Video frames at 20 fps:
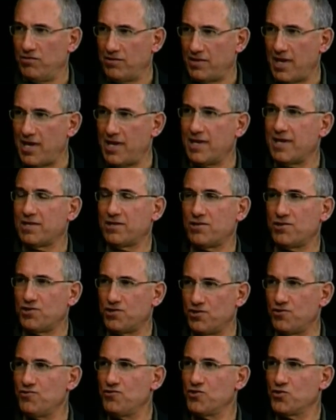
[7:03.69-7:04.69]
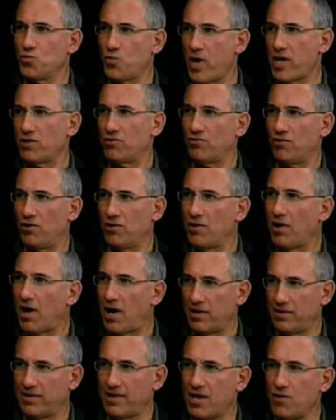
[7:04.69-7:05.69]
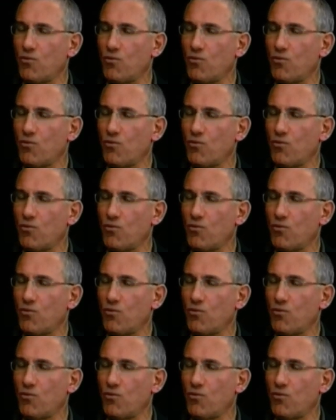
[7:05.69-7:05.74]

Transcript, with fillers: They get to choose whether or not they